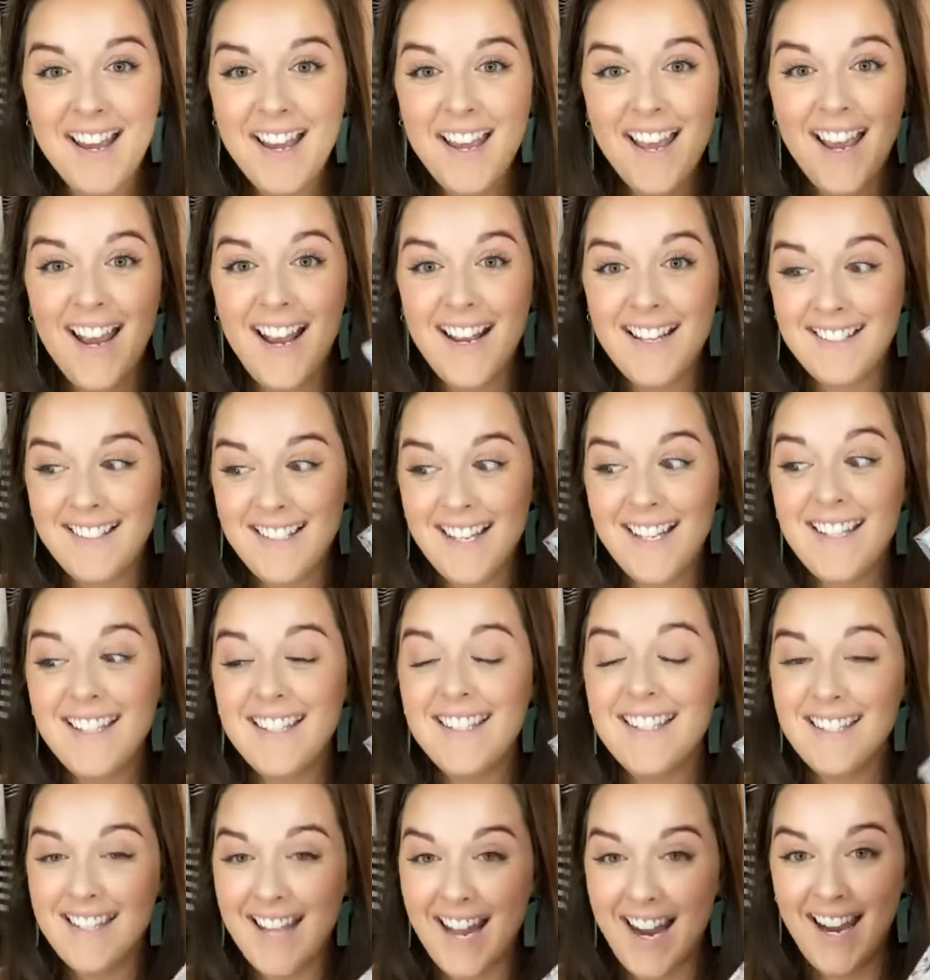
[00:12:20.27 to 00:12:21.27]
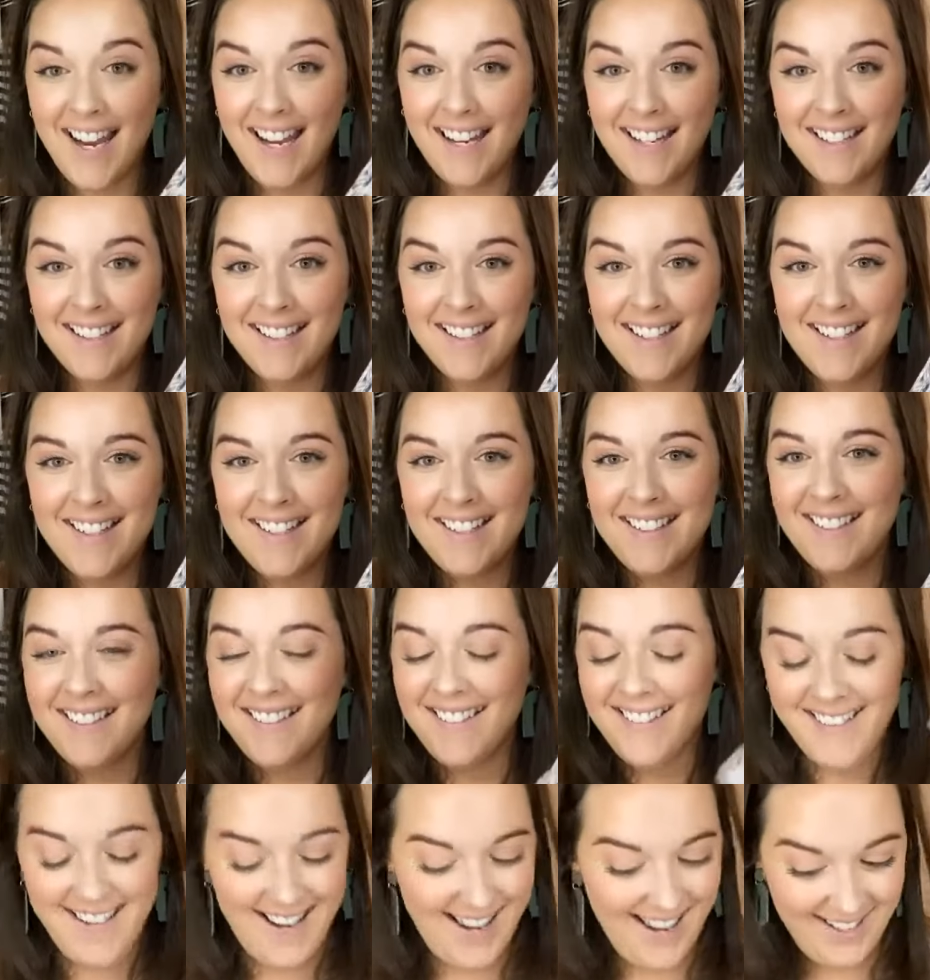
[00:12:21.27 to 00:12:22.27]
it's insane.
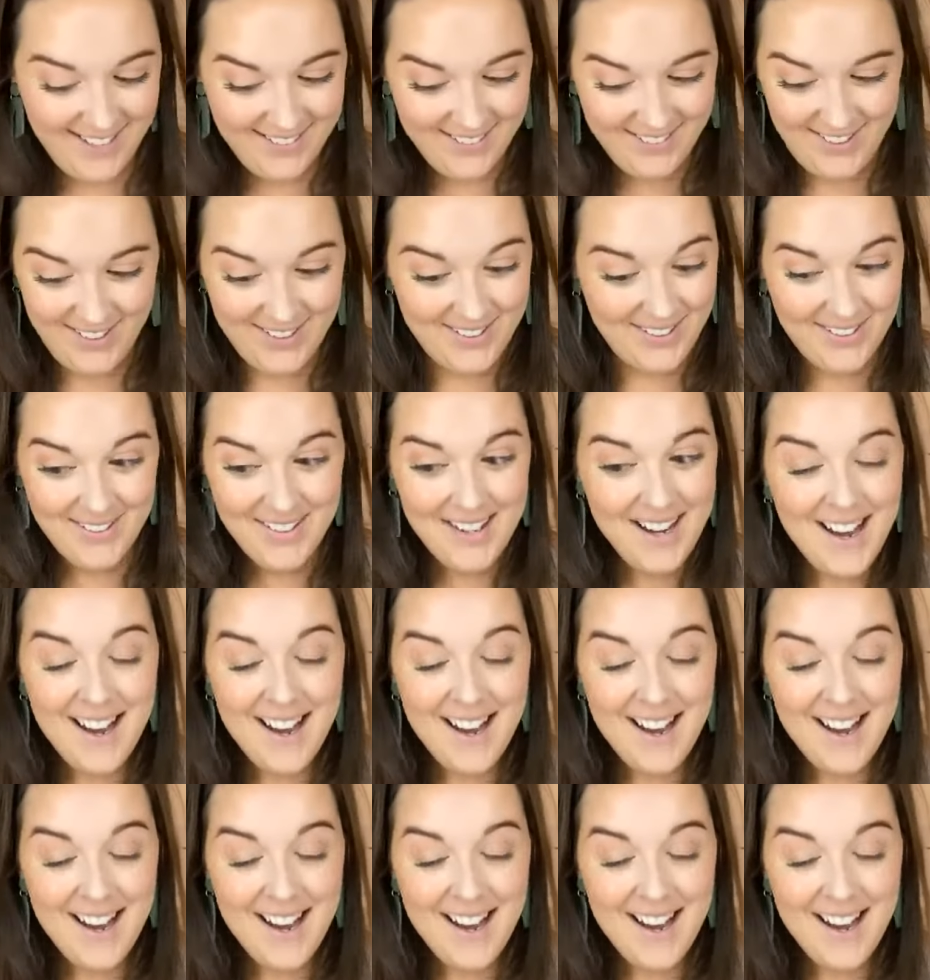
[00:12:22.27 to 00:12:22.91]
I don't know.